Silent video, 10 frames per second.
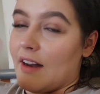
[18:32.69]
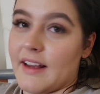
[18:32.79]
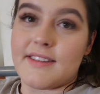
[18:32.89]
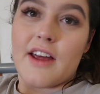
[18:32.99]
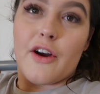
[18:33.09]

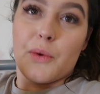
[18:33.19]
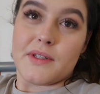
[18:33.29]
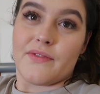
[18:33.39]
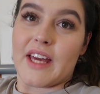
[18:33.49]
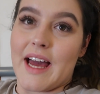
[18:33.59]
like
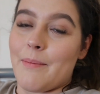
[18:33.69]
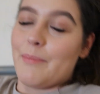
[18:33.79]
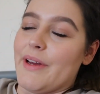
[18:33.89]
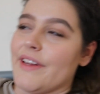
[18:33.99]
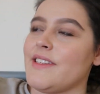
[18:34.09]
circles of the
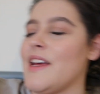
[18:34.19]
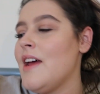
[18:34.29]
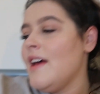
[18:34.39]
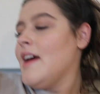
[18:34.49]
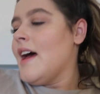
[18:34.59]
campus.
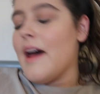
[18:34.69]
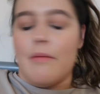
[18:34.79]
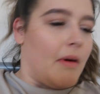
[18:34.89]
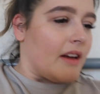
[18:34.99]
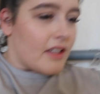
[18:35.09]

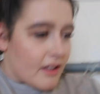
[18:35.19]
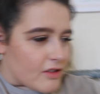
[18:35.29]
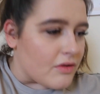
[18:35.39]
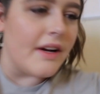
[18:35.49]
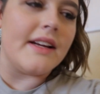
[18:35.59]
Um, I'm actually
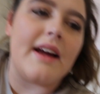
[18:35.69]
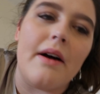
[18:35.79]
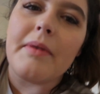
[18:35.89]
intrigued now.